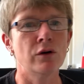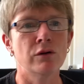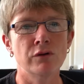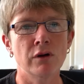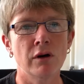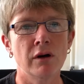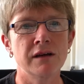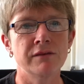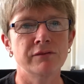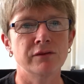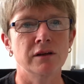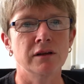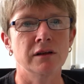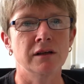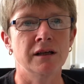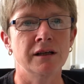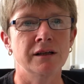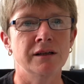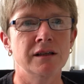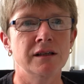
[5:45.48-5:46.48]

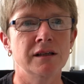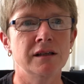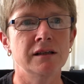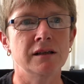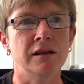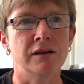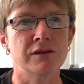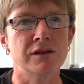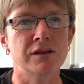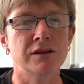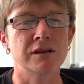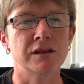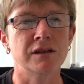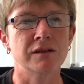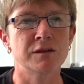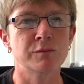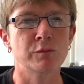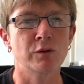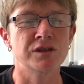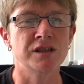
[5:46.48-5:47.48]
arrival and
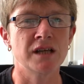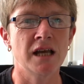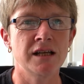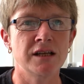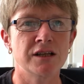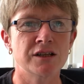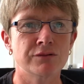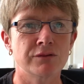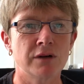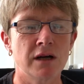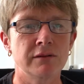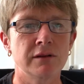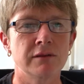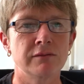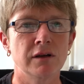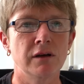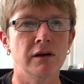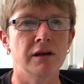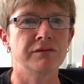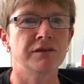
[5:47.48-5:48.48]
the spontaneous arrival
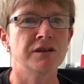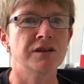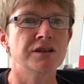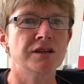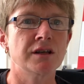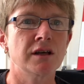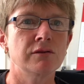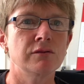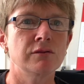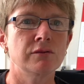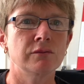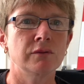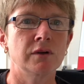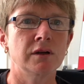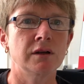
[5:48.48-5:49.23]
of life is so